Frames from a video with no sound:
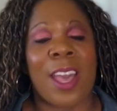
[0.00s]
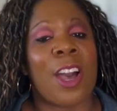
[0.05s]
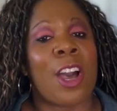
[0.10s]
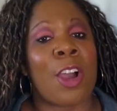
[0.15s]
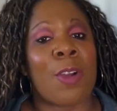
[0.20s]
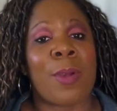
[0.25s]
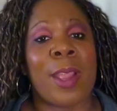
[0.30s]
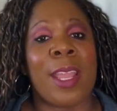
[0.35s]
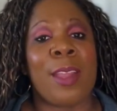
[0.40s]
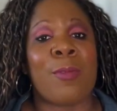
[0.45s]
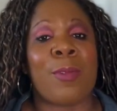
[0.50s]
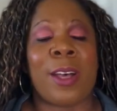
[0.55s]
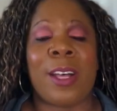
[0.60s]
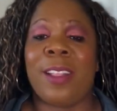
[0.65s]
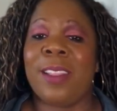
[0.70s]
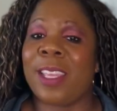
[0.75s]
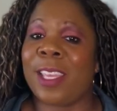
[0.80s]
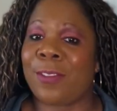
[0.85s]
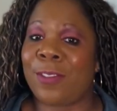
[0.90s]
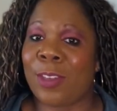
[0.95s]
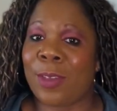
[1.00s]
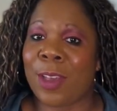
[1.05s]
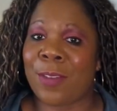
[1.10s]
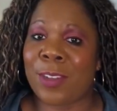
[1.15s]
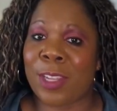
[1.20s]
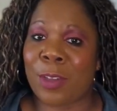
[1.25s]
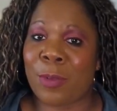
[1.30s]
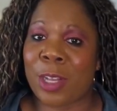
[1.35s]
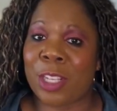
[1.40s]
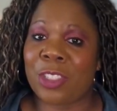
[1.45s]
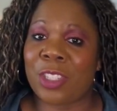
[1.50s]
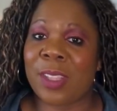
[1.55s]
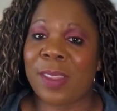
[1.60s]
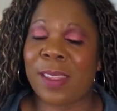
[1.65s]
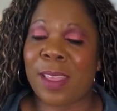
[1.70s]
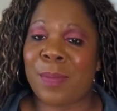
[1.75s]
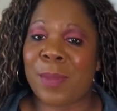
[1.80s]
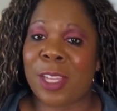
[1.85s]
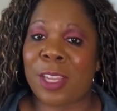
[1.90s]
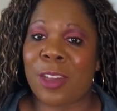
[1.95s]
All right, well, if you have any questions,
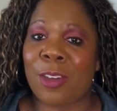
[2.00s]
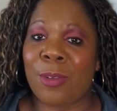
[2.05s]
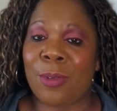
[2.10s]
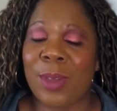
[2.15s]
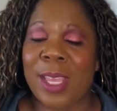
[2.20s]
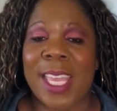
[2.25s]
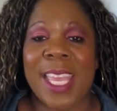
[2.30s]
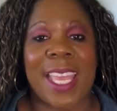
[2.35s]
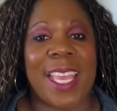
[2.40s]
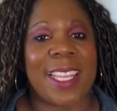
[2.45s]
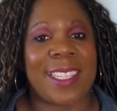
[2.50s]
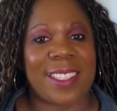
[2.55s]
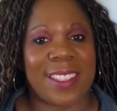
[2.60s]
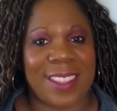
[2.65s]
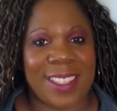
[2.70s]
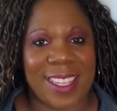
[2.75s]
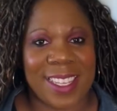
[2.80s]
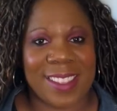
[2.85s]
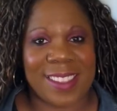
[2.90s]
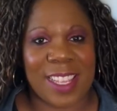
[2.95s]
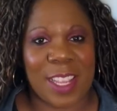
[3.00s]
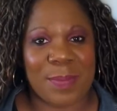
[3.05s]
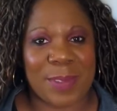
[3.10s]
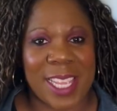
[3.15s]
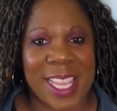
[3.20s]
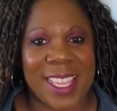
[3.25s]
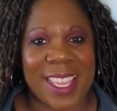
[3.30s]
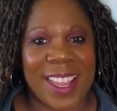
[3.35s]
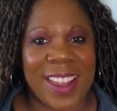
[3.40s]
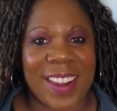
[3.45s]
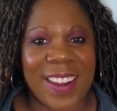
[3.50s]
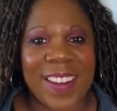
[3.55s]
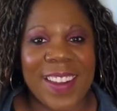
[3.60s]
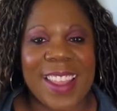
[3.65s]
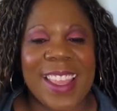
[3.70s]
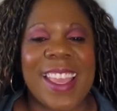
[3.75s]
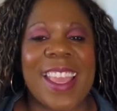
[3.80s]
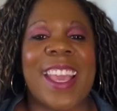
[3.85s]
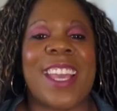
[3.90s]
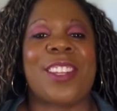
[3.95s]
let me know. Until the next time, take care,
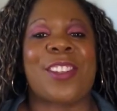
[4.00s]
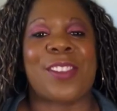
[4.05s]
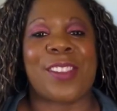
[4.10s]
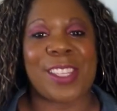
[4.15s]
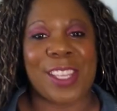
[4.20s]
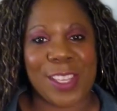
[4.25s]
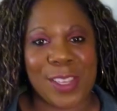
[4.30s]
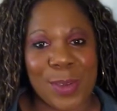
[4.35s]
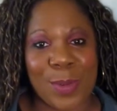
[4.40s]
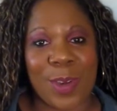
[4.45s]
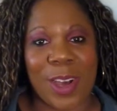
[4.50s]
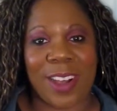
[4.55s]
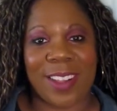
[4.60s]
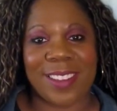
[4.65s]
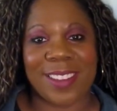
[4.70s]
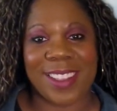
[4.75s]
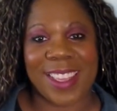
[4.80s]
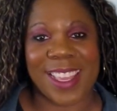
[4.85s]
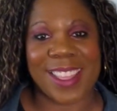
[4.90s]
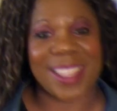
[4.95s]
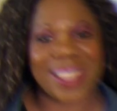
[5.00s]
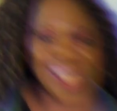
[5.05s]
and I'll see you all in the